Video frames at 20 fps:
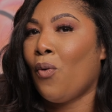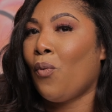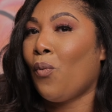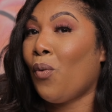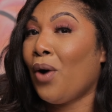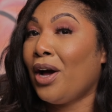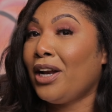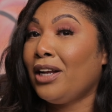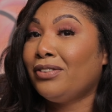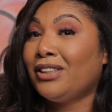
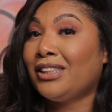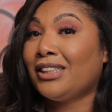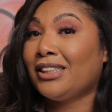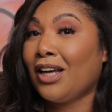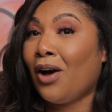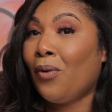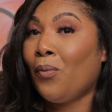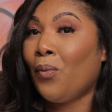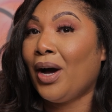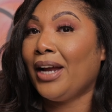What if
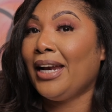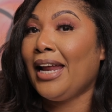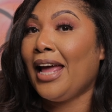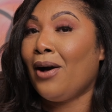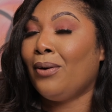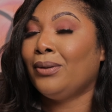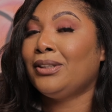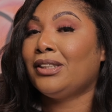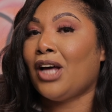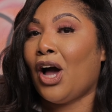someone
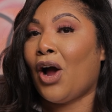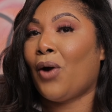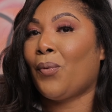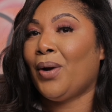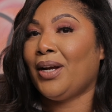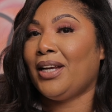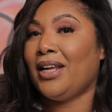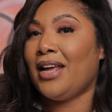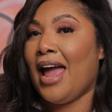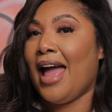else
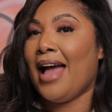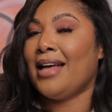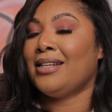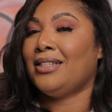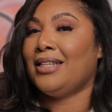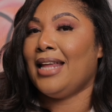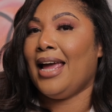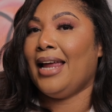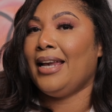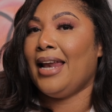already
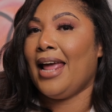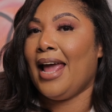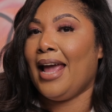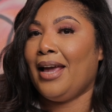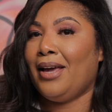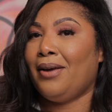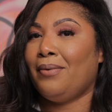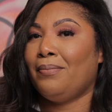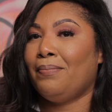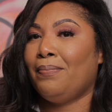has that
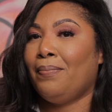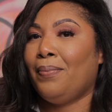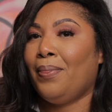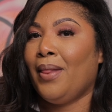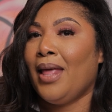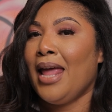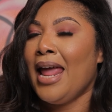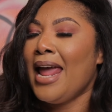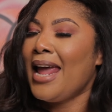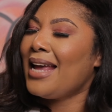name?
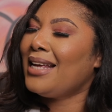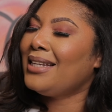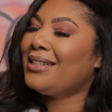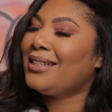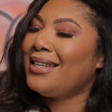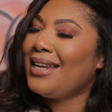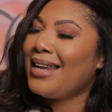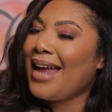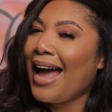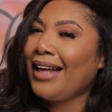
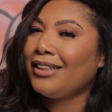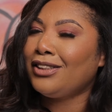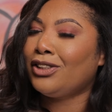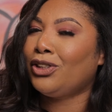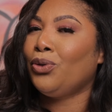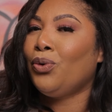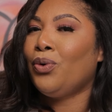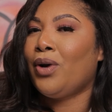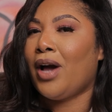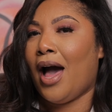It's not
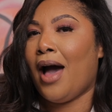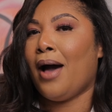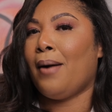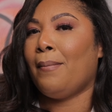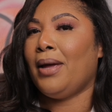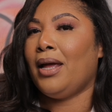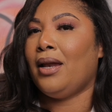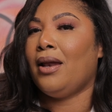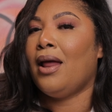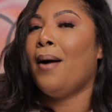too
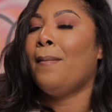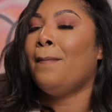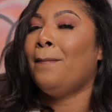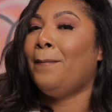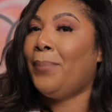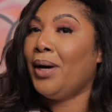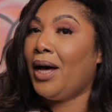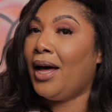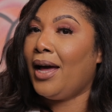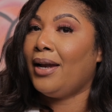common,
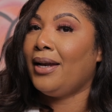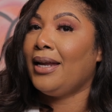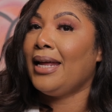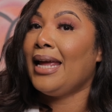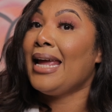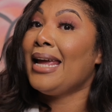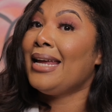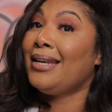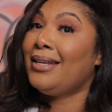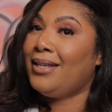but
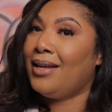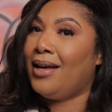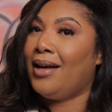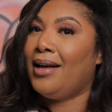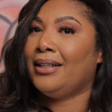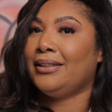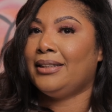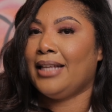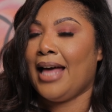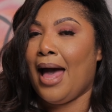it
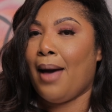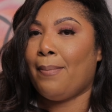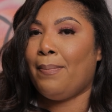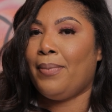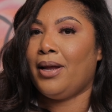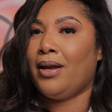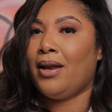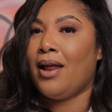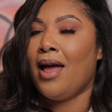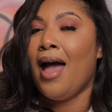does
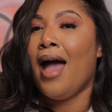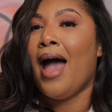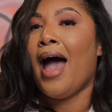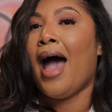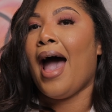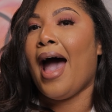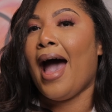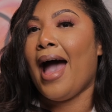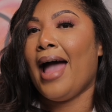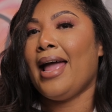happen.
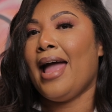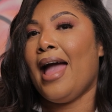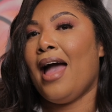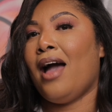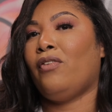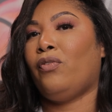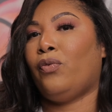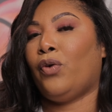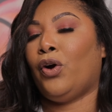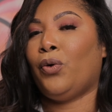I
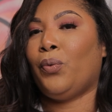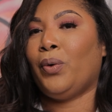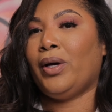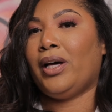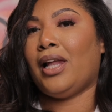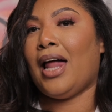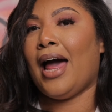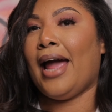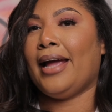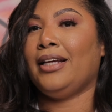have worked with
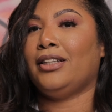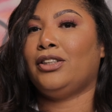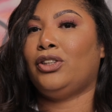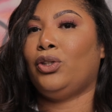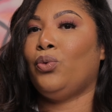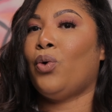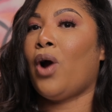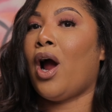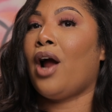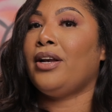clients
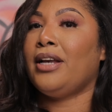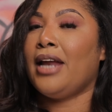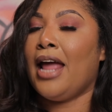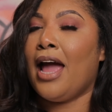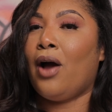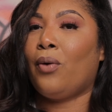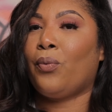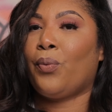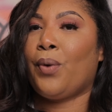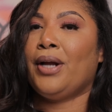who are
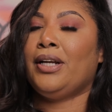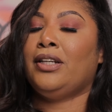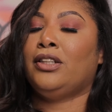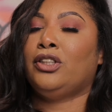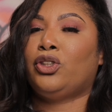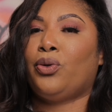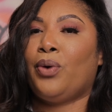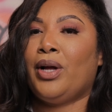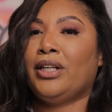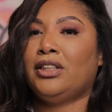now ready
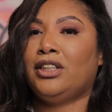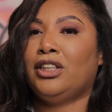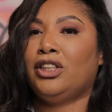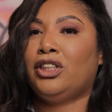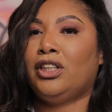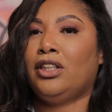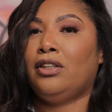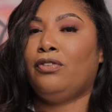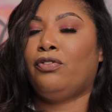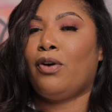to
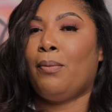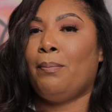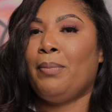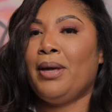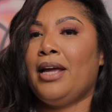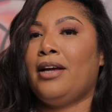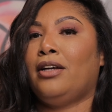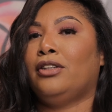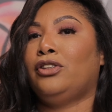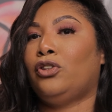transition from
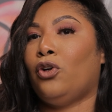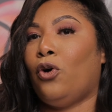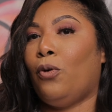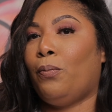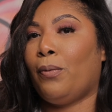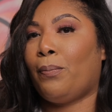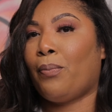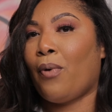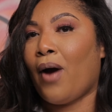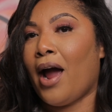being a sole
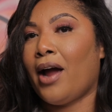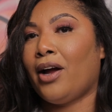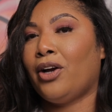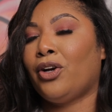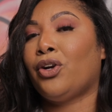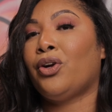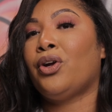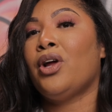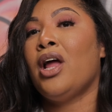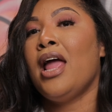
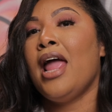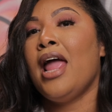proprietor,